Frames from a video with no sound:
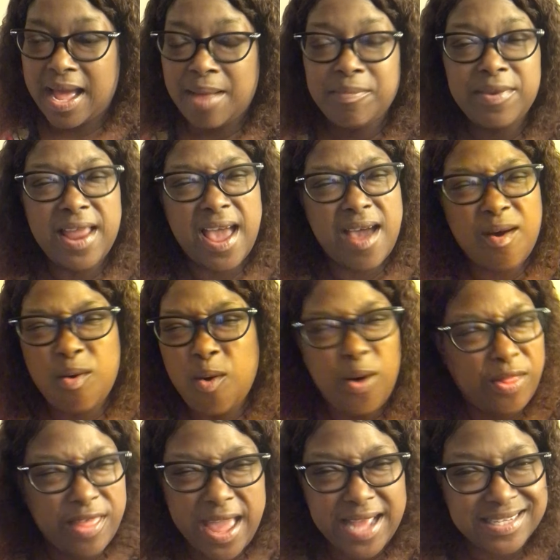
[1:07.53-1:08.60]
I'm not
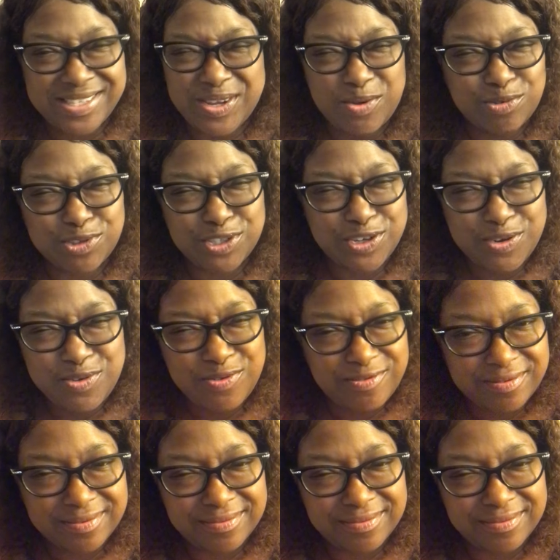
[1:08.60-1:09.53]
all that social,